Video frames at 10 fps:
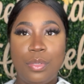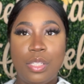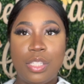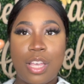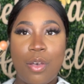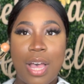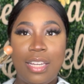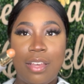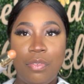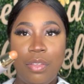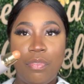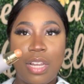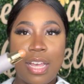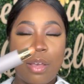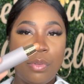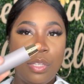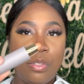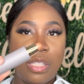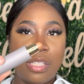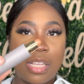So I definitely feel like I would
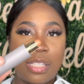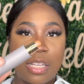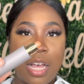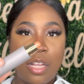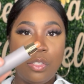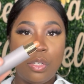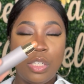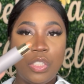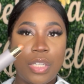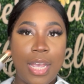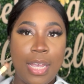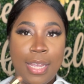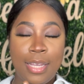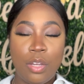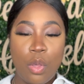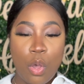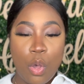use this as a contour shade,